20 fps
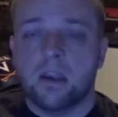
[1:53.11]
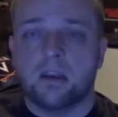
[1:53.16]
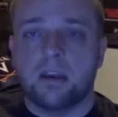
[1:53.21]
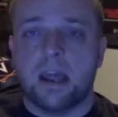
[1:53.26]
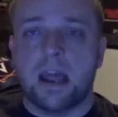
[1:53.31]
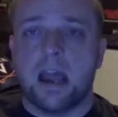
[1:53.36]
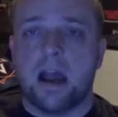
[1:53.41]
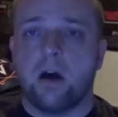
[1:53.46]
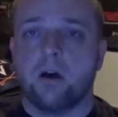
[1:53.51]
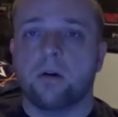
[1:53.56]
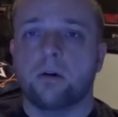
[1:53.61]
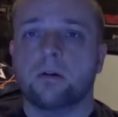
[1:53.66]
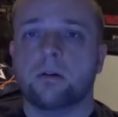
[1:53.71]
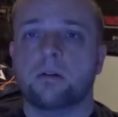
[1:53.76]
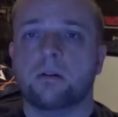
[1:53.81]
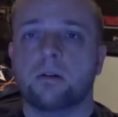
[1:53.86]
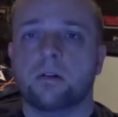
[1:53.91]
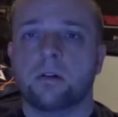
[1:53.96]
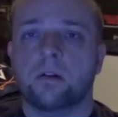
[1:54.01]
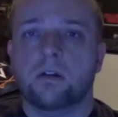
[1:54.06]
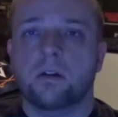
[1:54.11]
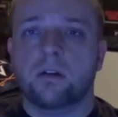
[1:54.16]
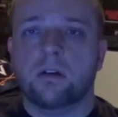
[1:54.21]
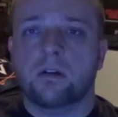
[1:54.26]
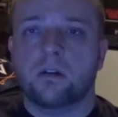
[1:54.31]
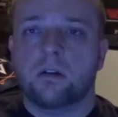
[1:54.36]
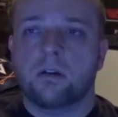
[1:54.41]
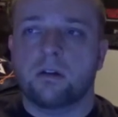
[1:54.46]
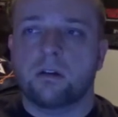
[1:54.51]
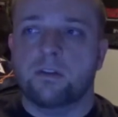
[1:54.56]
Now,
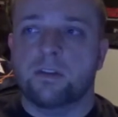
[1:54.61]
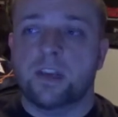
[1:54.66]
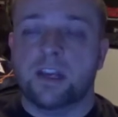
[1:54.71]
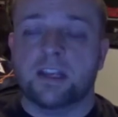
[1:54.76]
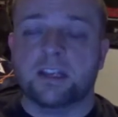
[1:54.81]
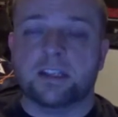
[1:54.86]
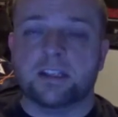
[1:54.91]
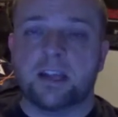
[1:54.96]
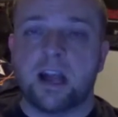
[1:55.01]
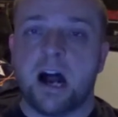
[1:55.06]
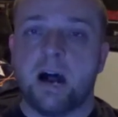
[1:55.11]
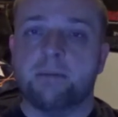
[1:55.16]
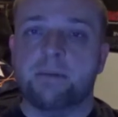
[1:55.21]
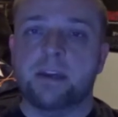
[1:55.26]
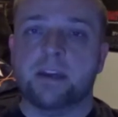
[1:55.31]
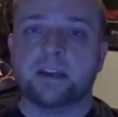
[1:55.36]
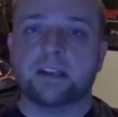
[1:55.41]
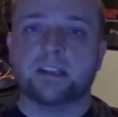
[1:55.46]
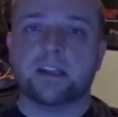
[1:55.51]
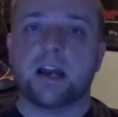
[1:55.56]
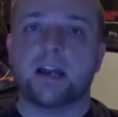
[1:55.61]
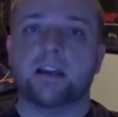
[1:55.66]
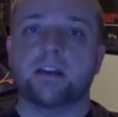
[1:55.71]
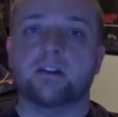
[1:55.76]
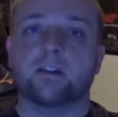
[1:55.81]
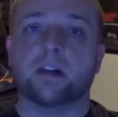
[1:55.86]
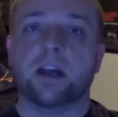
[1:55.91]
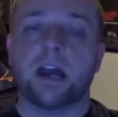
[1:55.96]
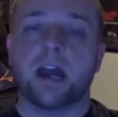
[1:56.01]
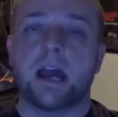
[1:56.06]
this got me
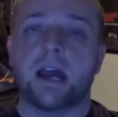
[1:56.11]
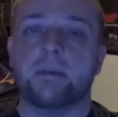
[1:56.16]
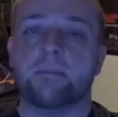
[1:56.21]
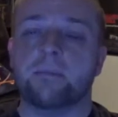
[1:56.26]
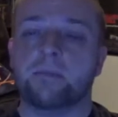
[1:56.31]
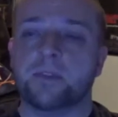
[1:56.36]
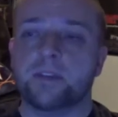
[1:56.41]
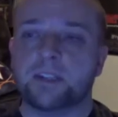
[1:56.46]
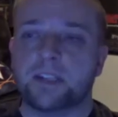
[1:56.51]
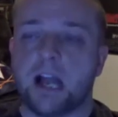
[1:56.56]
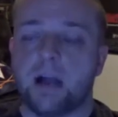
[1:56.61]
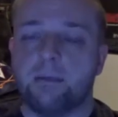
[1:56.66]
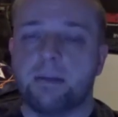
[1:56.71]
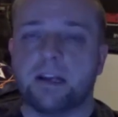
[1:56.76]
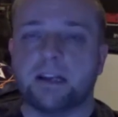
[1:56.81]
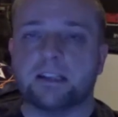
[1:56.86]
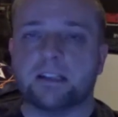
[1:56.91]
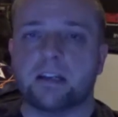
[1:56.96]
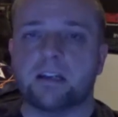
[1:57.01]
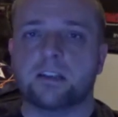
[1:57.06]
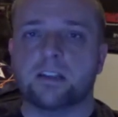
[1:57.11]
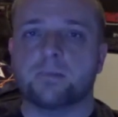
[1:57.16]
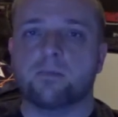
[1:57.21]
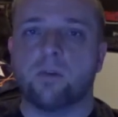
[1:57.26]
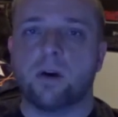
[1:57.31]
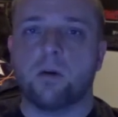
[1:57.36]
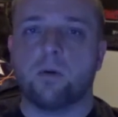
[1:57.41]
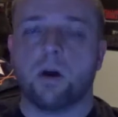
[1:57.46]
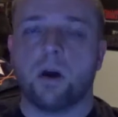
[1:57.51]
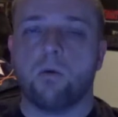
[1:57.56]
excited, okay? This got me excited to the
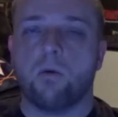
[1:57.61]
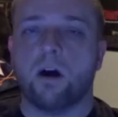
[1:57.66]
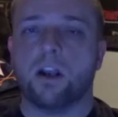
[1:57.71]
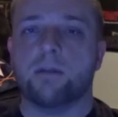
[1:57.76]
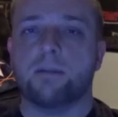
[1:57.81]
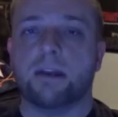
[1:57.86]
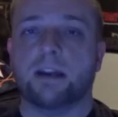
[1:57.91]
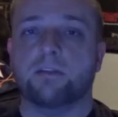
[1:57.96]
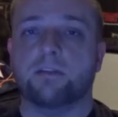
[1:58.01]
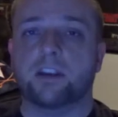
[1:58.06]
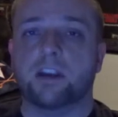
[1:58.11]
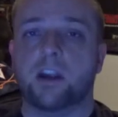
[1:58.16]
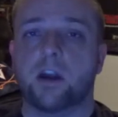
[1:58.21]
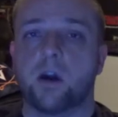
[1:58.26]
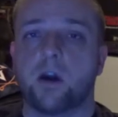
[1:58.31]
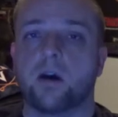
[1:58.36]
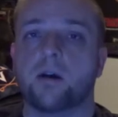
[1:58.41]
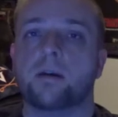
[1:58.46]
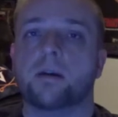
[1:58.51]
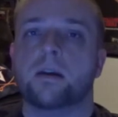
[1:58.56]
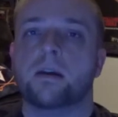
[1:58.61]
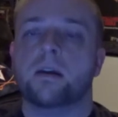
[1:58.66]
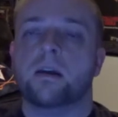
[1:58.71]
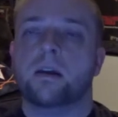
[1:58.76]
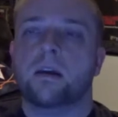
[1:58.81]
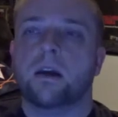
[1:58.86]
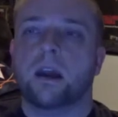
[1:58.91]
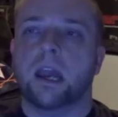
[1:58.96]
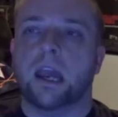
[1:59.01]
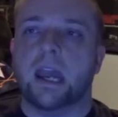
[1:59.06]
point where I wanted to make a video.
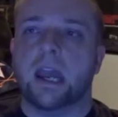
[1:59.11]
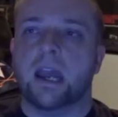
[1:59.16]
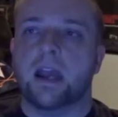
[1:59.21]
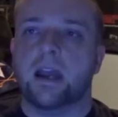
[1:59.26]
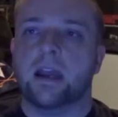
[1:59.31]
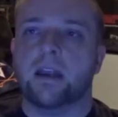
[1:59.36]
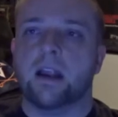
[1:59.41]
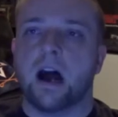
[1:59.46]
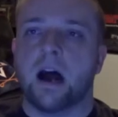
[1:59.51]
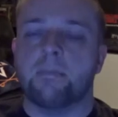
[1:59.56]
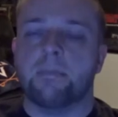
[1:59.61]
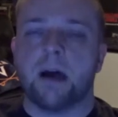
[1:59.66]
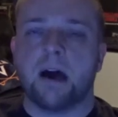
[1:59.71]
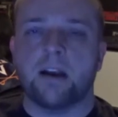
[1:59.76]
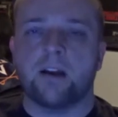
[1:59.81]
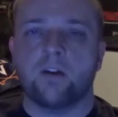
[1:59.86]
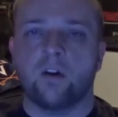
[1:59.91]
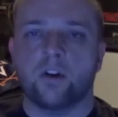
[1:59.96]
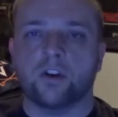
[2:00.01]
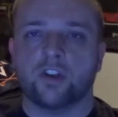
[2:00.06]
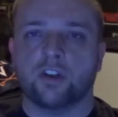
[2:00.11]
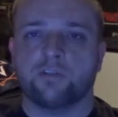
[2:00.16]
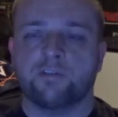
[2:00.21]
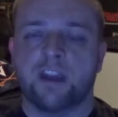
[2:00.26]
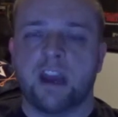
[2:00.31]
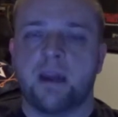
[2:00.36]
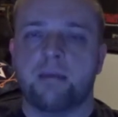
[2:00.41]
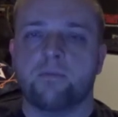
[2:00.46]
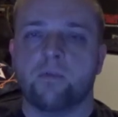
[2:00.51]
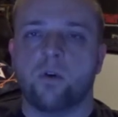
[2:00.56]
And I'm not an ultra
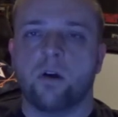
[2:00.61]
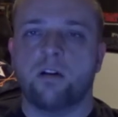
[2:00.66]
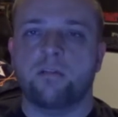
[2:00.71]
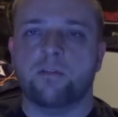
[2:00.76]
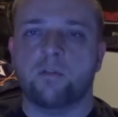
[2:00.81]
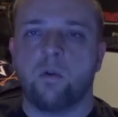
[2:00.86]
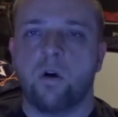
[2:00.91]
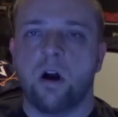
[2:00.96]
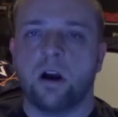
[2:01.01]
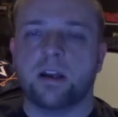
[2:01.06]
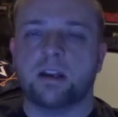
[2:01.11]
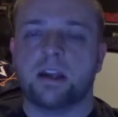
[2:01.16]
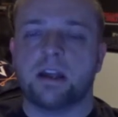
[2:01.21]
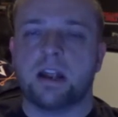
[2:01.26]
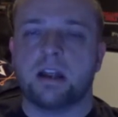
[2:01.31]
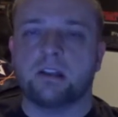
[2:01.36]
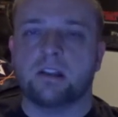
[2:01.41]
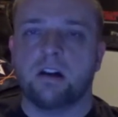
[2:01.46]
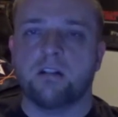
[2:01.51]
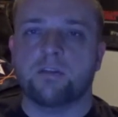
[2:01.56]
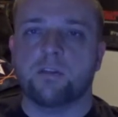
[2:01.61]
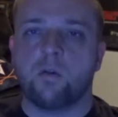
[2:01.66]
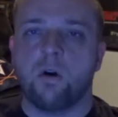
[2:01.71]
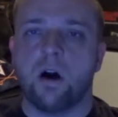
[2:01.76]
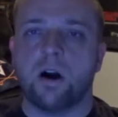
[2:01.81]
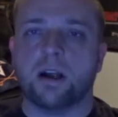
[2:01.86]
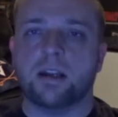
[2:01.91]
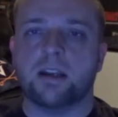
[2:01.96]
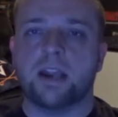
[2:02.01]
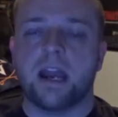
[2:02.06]
fanboy of The Walking Dead. I love The
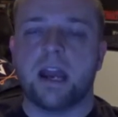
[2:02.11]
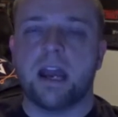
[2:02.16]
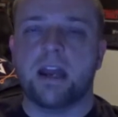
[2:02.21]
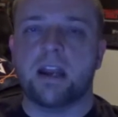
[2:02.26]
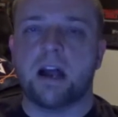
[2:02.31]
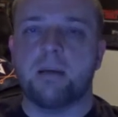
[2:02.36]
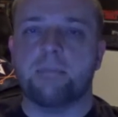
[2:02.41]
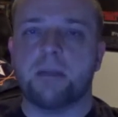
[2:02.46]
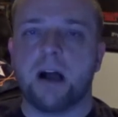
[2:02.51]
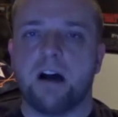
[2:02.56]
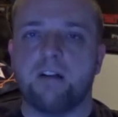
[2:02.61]
Walking Dead. I'm